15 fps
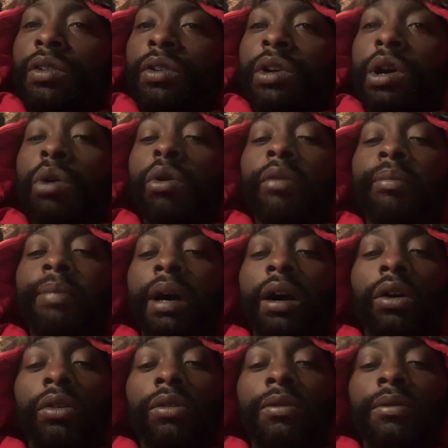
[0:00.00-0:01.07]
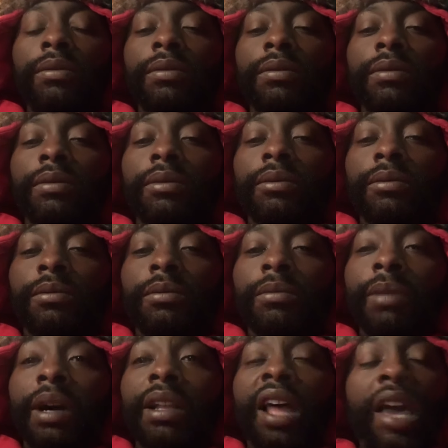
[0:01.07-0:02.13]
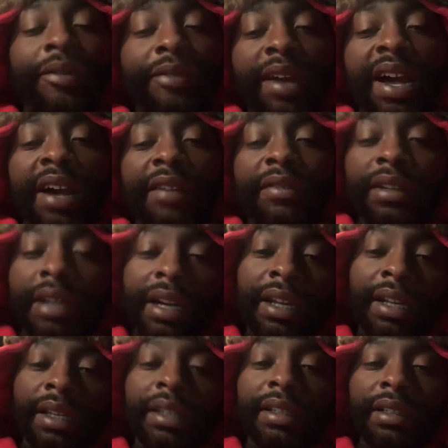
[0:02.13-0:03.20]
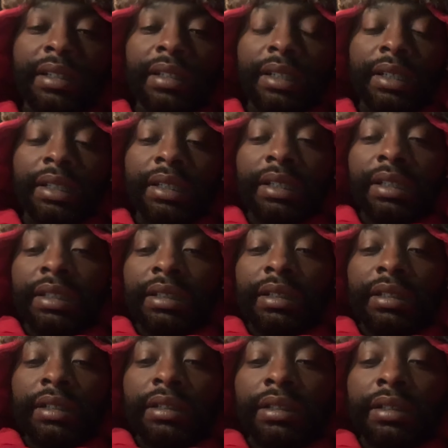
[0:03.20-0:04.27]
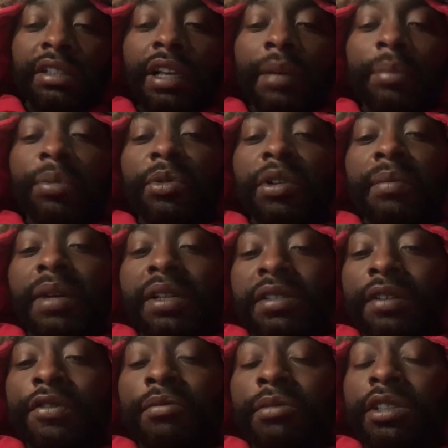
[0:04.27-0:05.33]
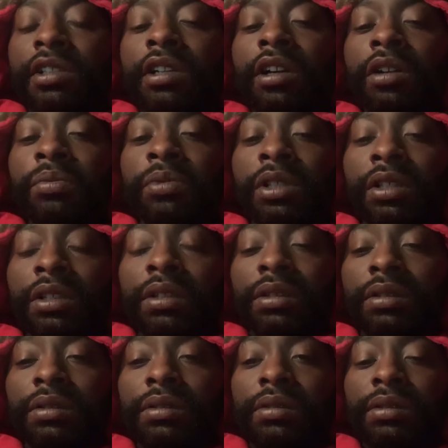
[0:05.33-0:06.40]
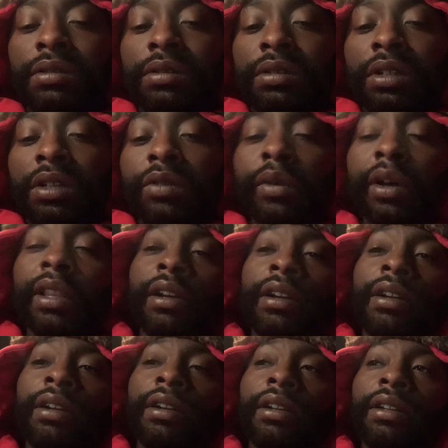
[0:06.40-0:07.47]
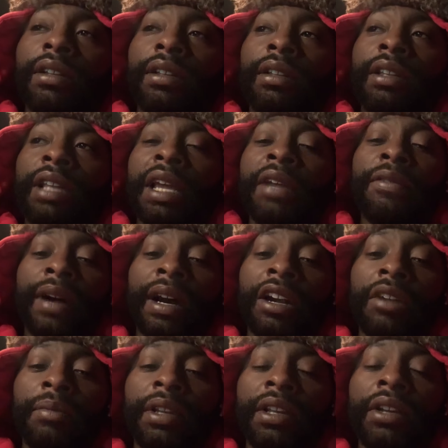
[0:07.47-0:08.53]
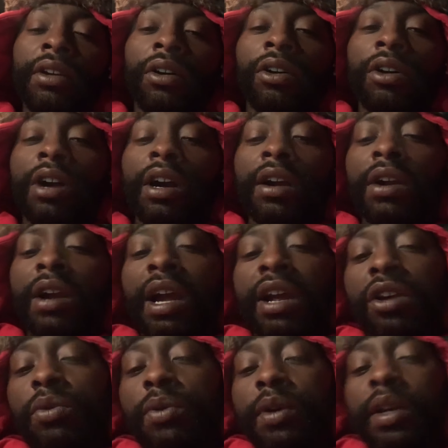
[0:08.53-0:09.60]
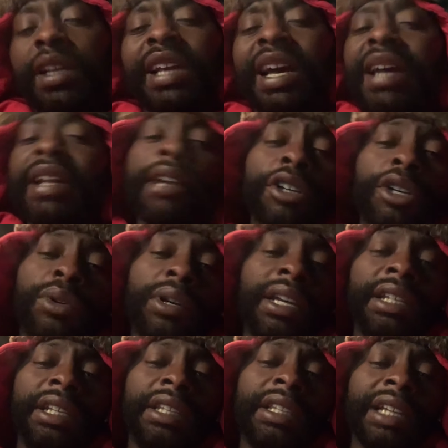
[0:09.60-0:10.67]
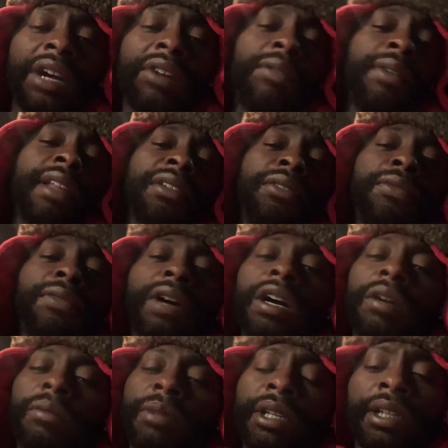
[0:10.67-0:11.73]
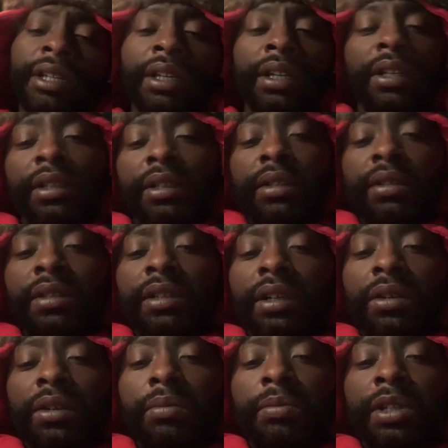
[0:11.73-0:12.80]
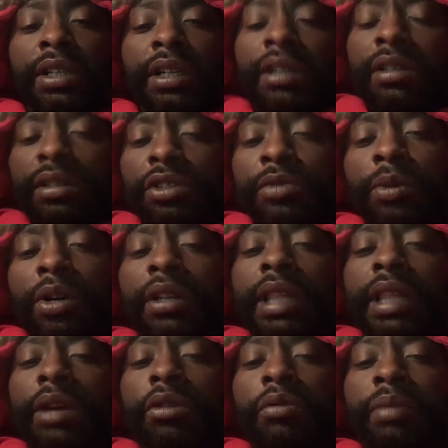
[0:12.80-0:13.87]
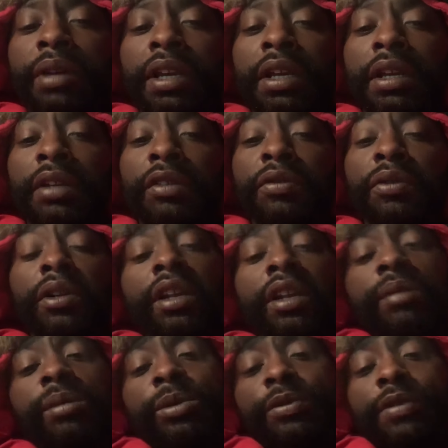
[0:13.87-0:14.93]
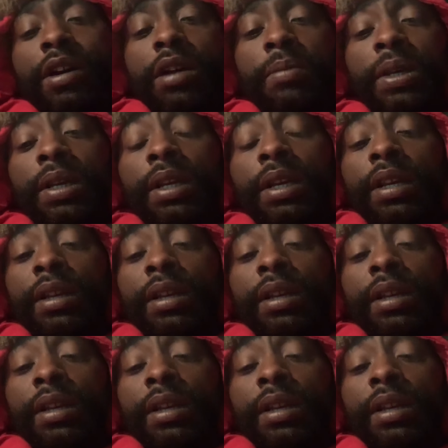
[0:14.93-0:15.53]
go about my life after I separate myself from this company. Whether they fire me or I quit. I never quit anything. I would rather them fire me you know, because the smart thing would be is for let don't fire me.